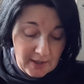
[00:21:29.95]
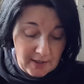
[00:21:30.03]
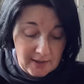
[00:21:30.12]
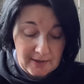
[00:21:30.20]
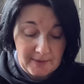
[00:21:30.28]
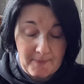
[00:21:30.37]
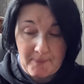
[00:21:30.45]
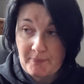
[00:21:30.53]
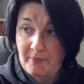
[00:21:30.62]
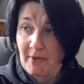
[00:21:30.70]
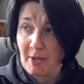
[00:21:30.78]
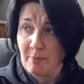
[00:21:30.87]

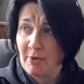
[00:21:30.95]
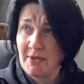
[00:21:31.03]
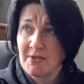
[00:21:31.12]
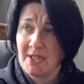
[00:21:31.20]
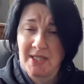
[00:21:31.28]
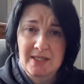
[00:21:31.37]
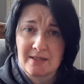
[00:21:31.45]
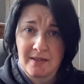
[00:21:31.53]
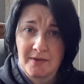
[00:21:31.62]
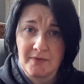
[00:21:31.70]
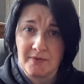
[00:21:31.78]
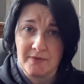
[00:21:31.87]
But I said he can
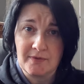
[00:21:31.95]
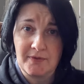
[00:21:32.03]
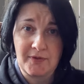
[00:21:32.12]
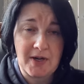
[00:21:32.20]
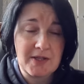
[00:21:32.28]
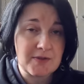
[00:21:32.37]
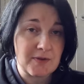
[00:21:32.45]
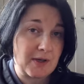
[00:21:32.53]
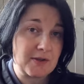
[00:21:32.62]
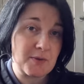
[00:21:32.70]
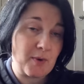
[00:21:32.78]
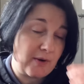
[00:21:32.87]
have friends
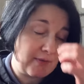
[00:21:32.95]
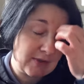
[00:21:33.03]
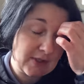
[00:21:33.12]
around or whatever,